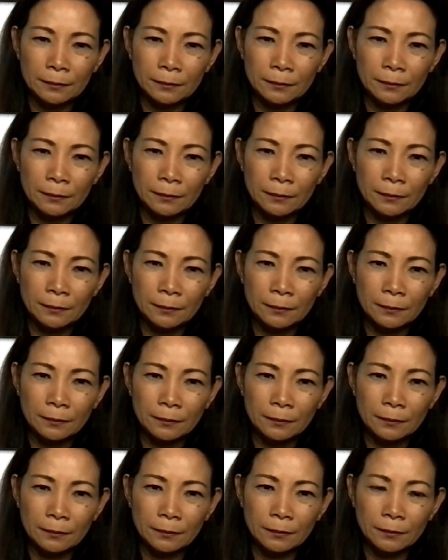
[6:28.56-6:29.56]

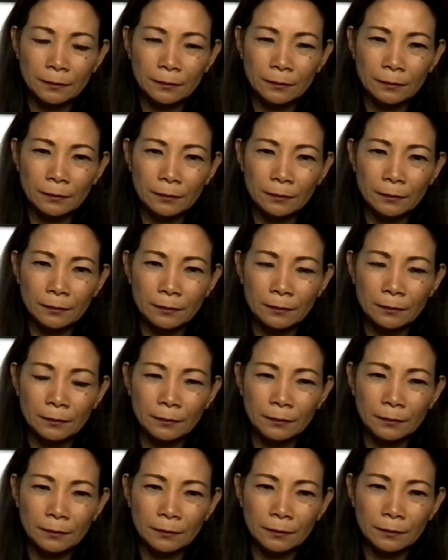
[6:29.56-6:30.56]

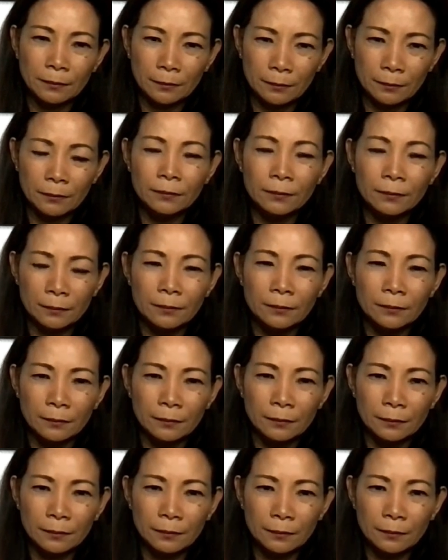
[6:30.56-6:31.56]

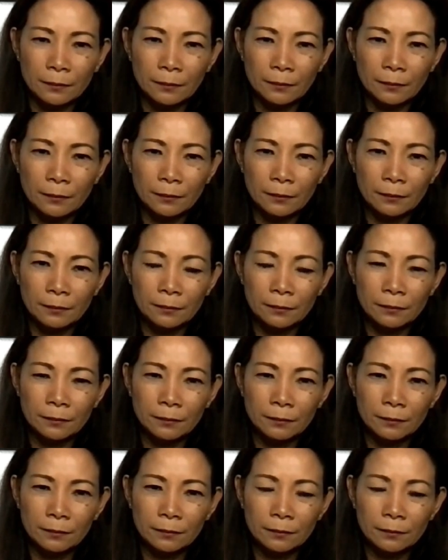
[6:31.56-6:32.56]

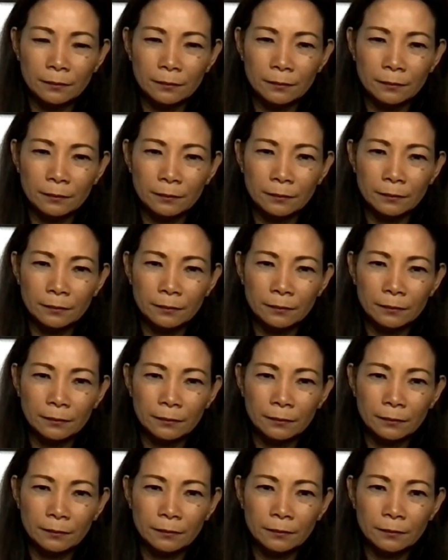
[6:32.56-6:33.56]

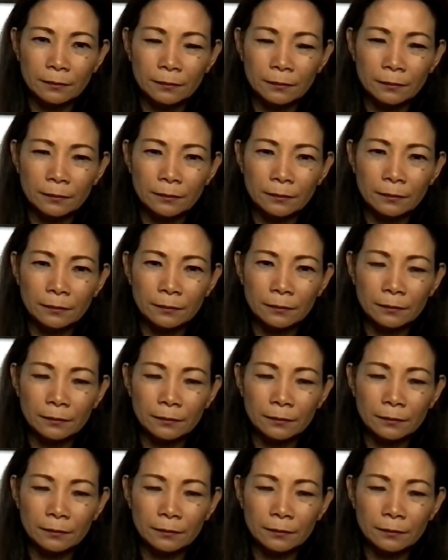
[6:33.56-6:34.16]
[no speech]